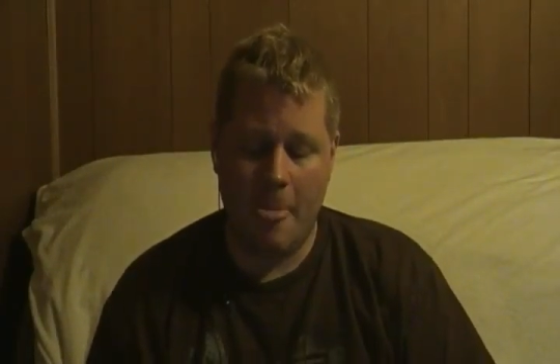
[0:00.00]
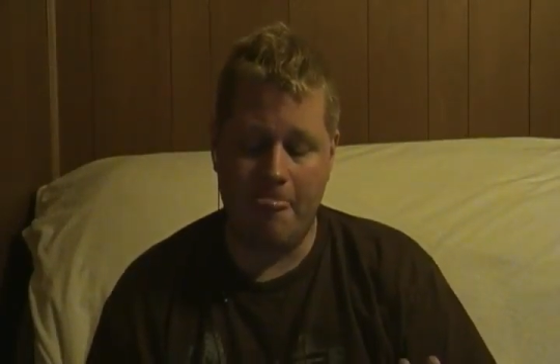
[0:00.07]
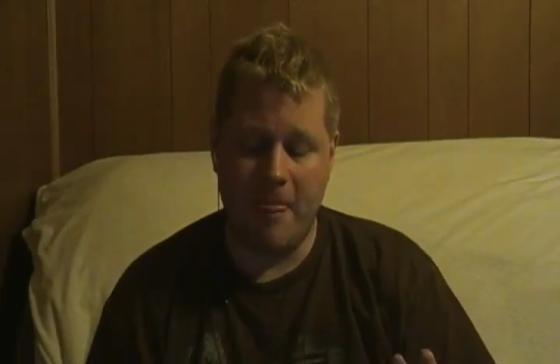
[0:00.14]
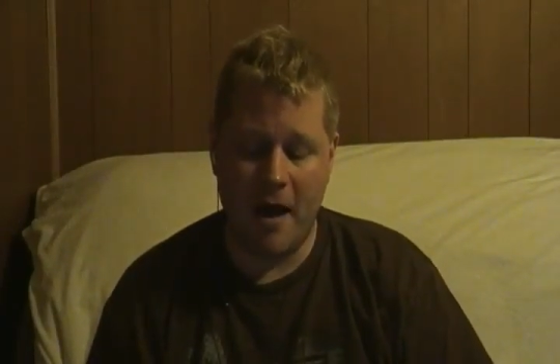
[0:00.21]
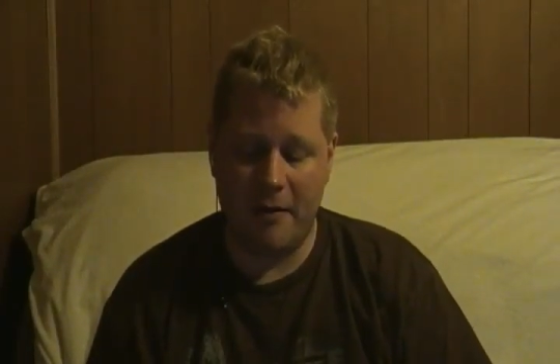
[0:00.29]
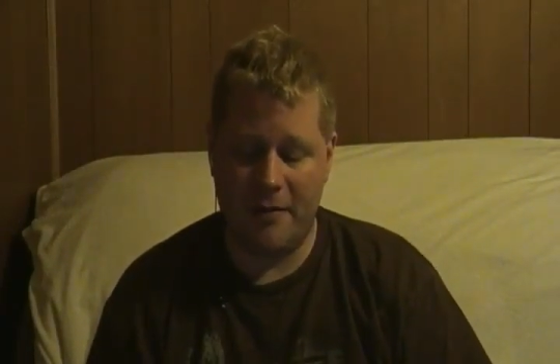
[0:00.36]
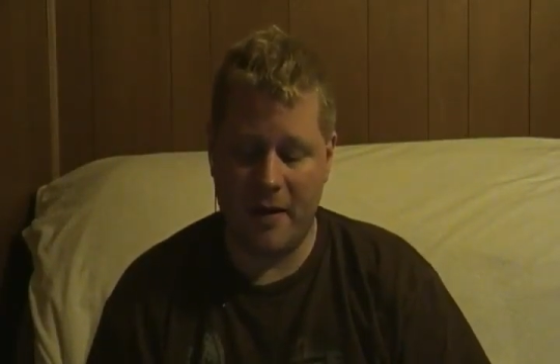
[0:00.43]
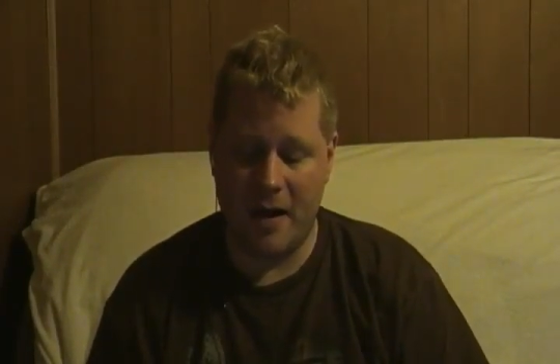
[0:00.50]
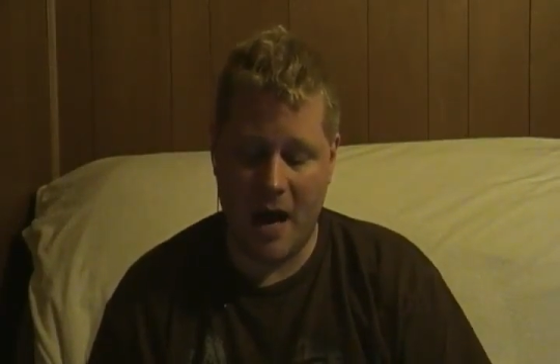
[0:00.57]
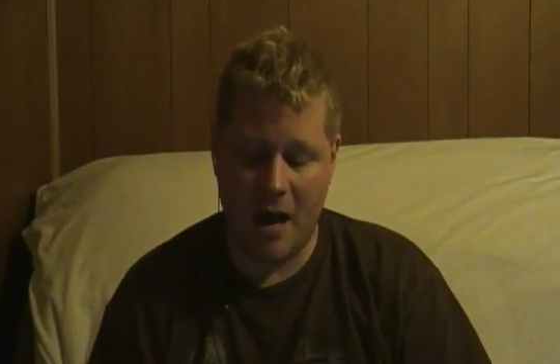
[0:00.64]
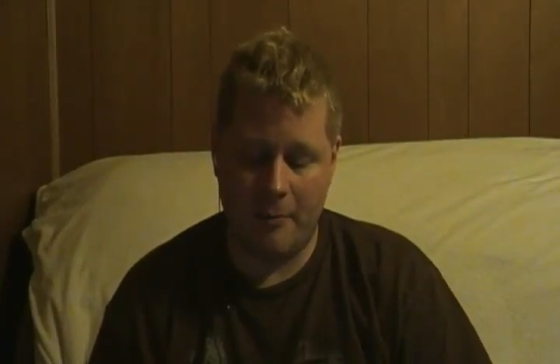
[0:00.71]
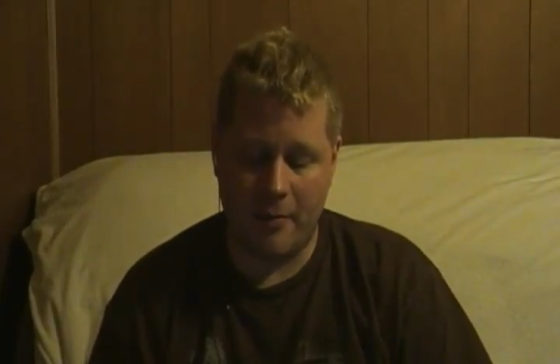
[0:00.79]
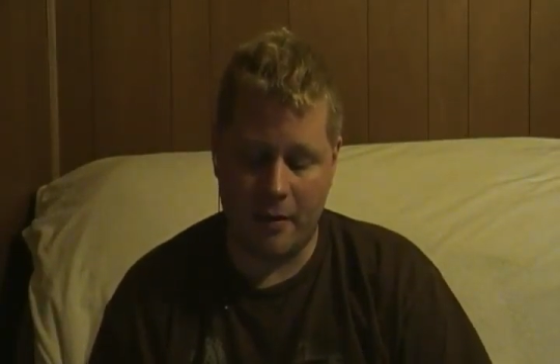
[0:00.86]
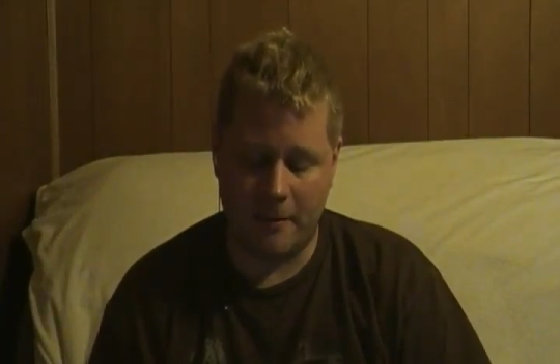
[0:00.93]
Nothing
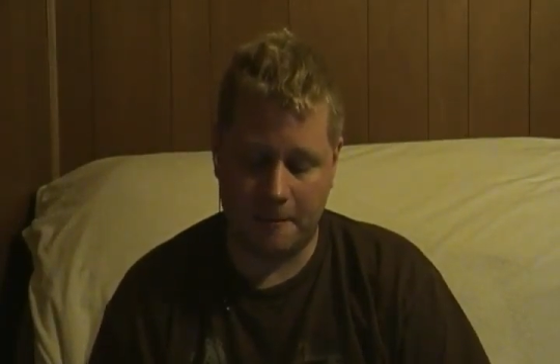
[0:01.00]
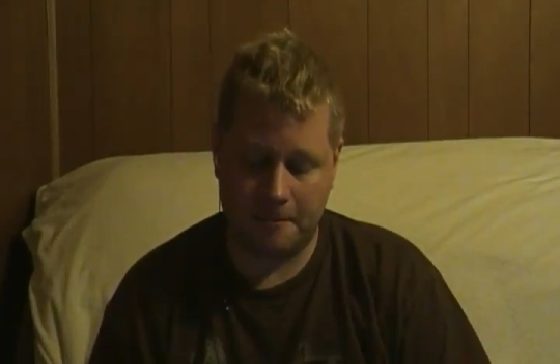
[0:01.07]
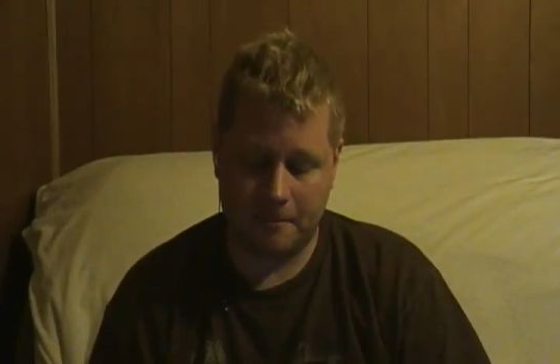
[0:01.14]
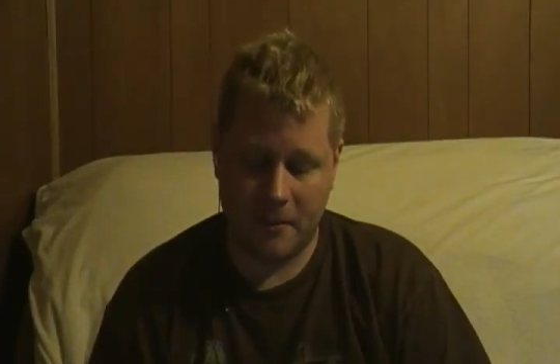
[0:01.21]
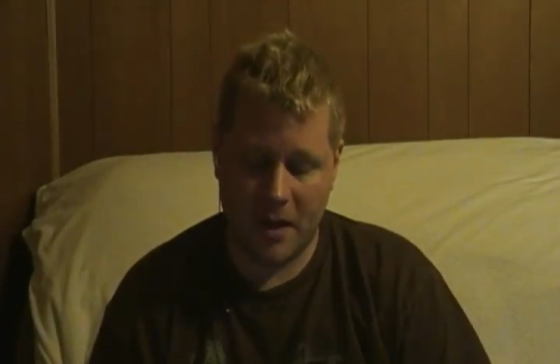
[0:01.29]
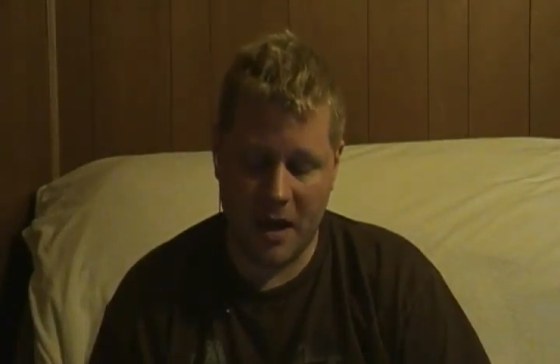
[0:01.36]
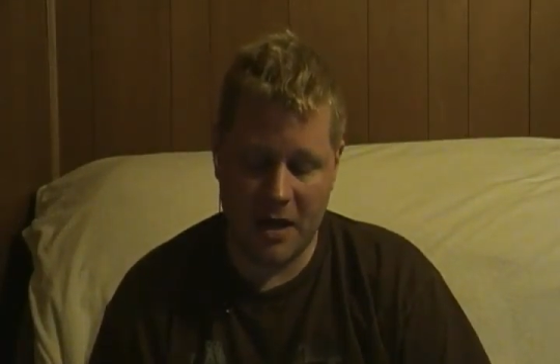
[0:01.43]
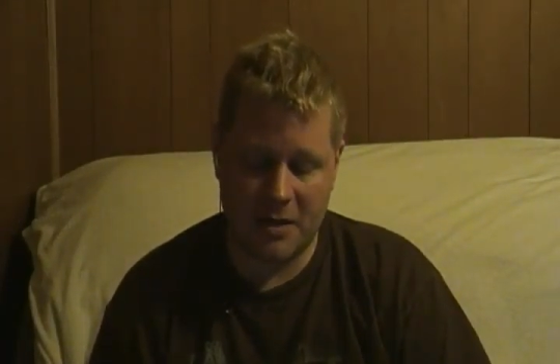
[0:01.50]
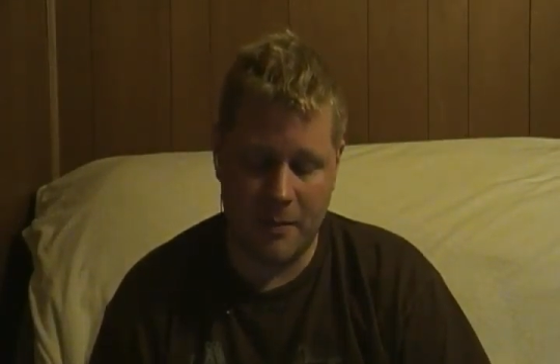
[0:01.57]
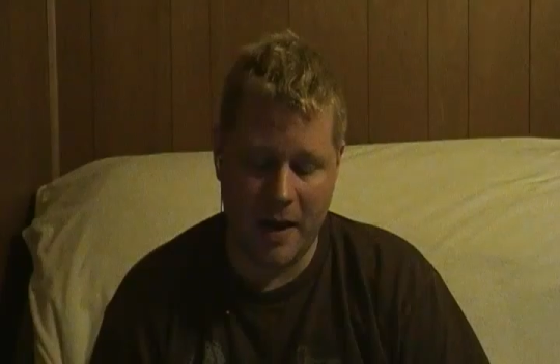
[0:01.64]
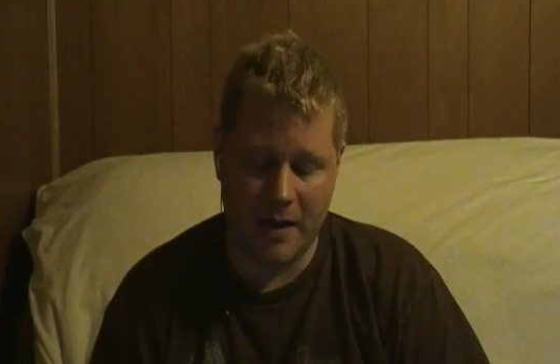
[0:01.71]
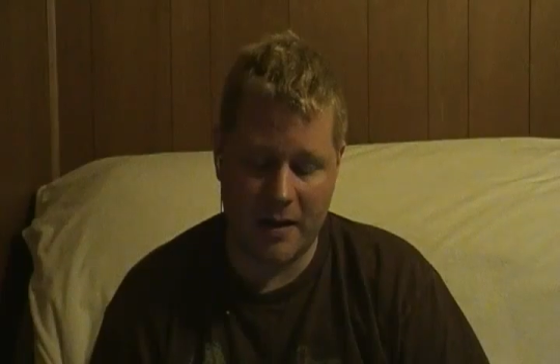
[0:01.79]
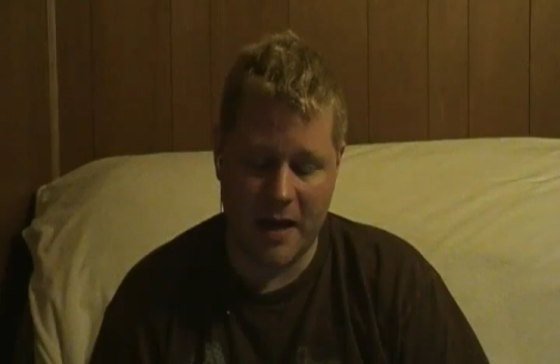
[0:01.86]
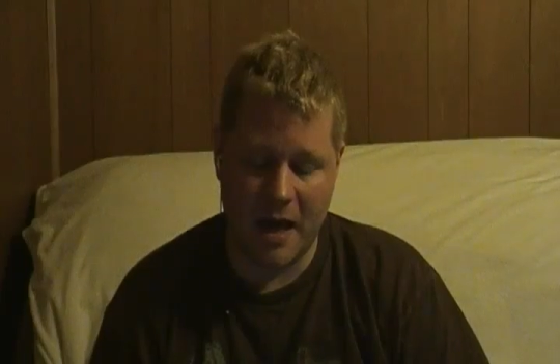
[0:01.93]
happened. Each
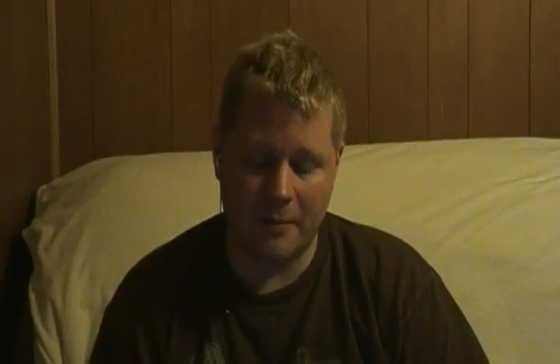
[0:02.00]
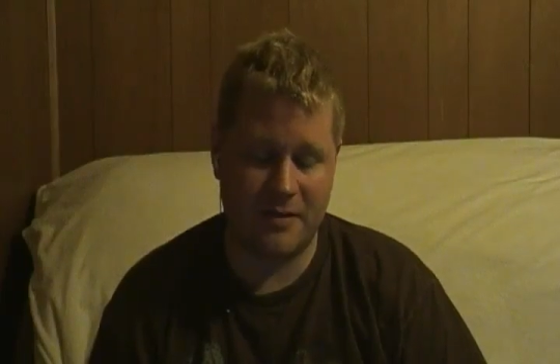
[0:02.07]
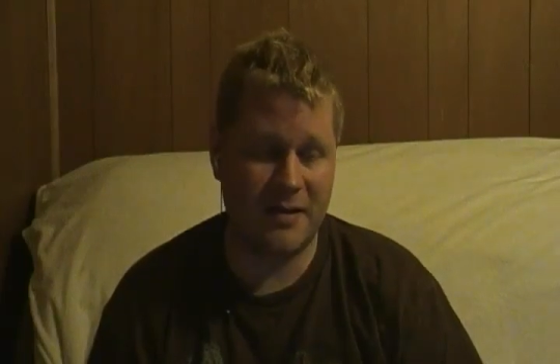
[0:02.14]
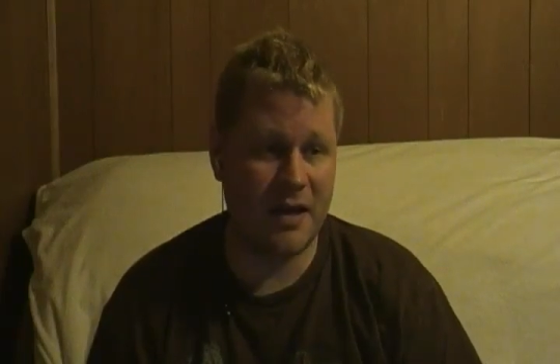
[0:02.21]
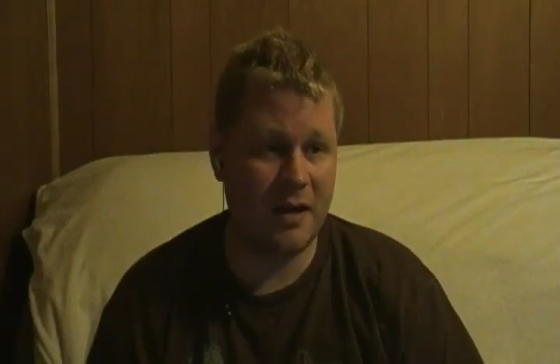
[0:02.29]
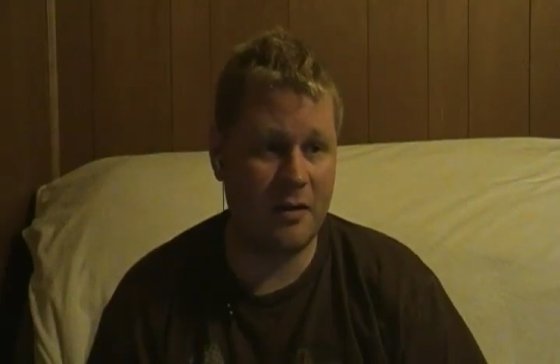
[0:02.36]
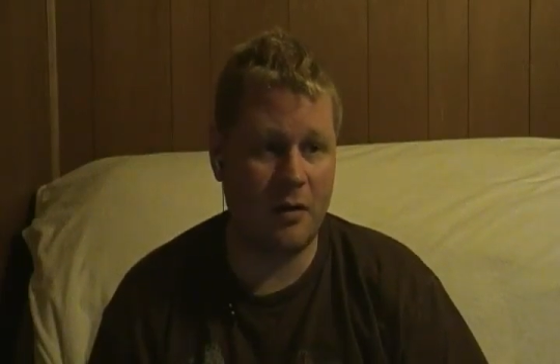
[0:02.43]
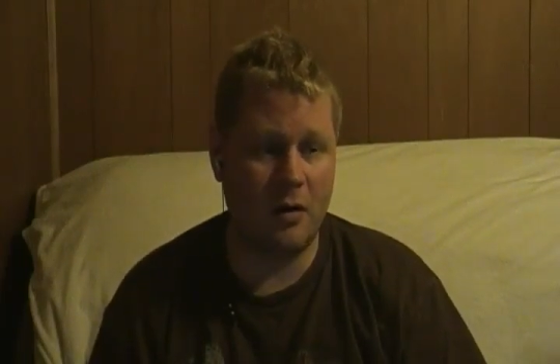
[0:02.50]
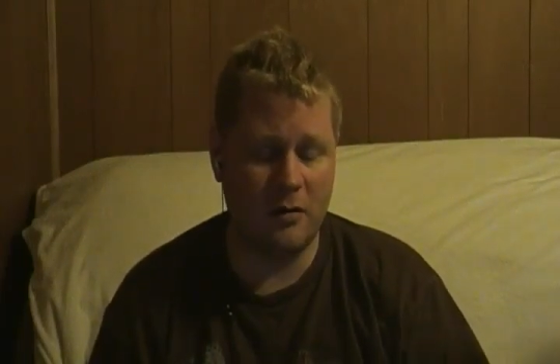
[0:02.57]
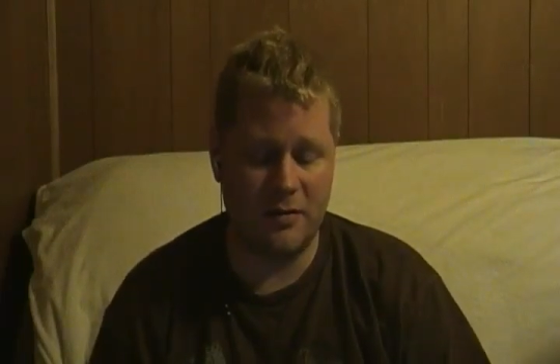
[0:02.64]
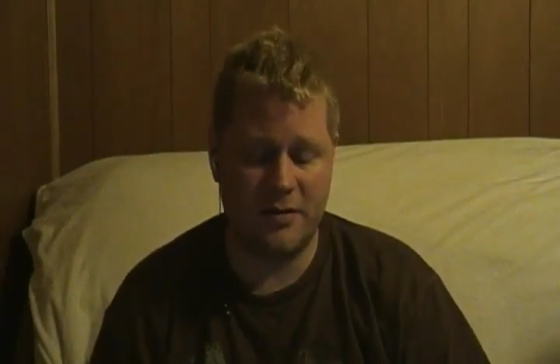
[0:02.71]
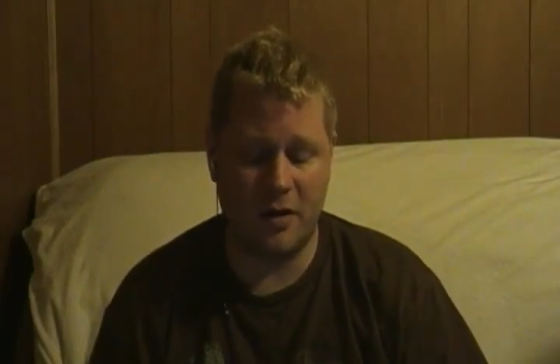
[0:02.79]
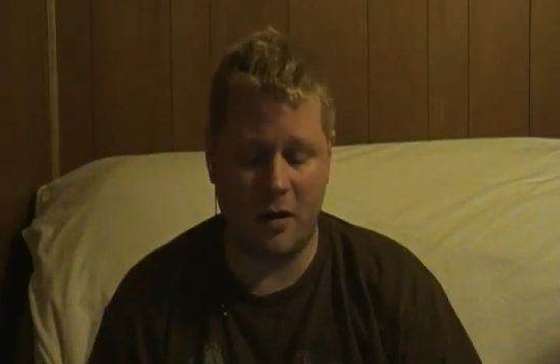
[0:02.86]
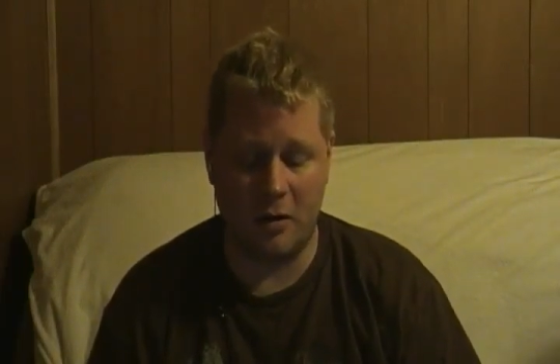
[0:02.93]
man kept singing their
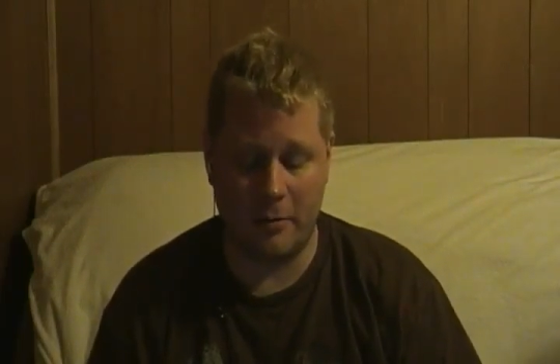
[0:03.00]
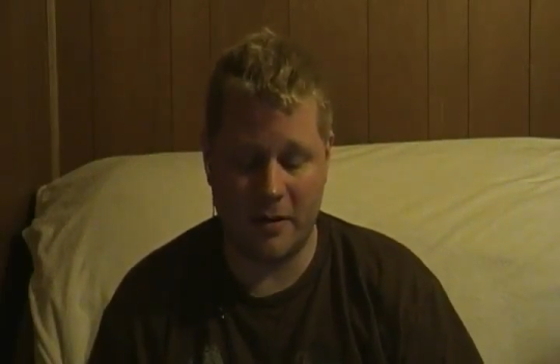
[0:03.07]
own song,